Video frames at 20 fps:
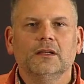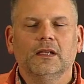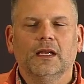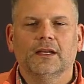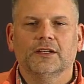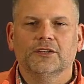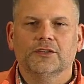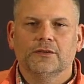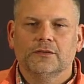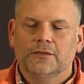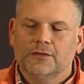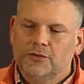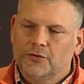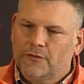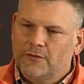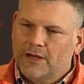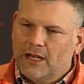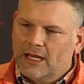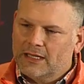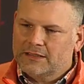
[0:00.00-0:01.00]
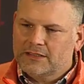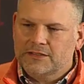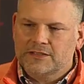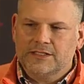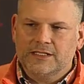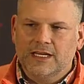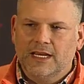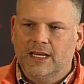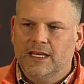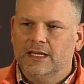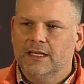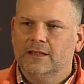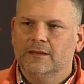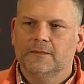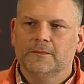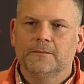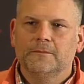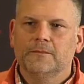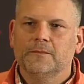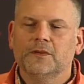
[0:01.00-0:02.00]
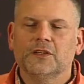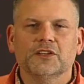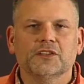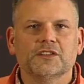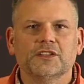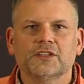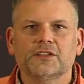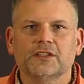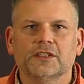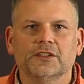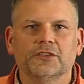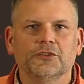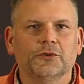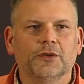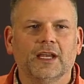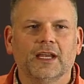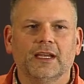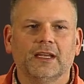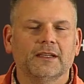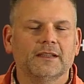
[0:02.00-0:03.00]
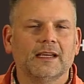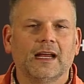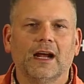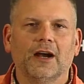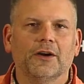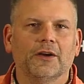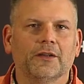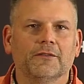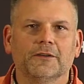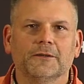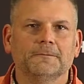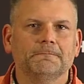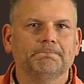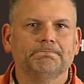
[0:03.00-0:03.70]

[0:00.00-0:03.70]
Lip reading: And you've got to stay consistent. You can't get tired of it.